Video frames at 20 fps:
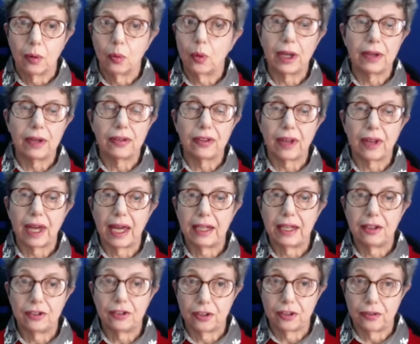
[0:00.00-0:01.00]
with
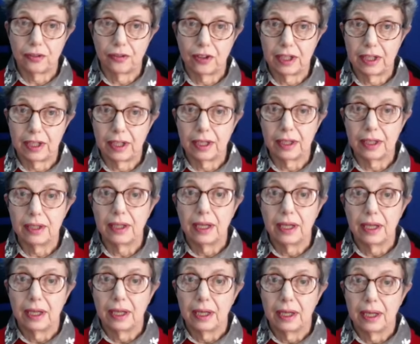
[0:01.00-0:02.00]
a civilian
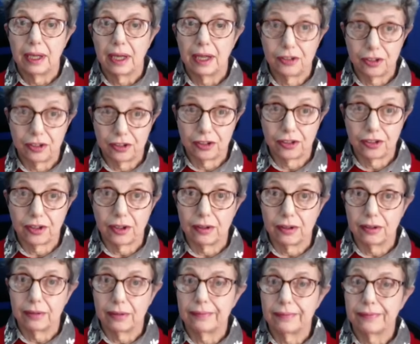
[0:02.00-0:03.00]

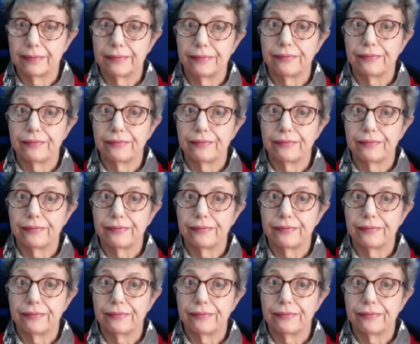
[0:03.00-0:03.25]
assistant.